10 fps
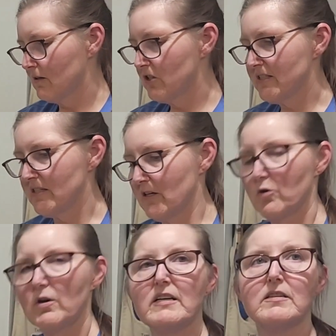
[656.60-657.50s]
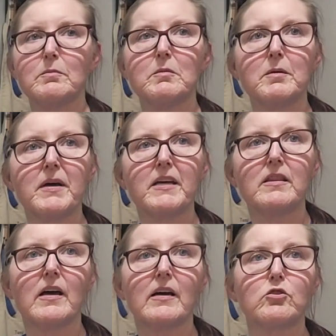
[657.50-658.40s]
Just the crust. I'm going to
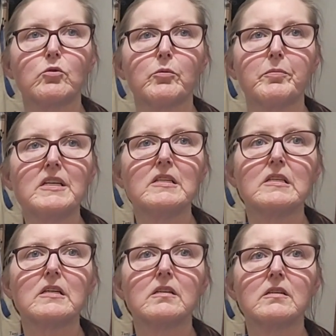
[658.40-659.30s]
make the actual pizza.